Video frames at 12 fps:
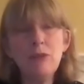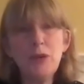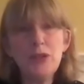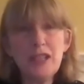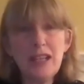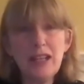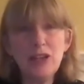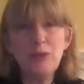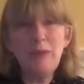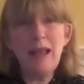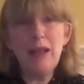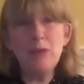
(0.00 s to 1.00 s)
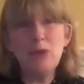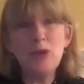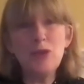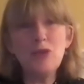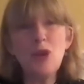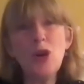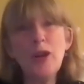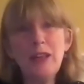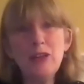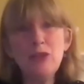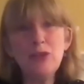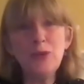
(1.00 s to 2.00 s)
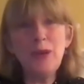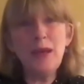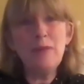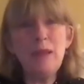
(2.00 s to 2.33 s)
particular men were drawn into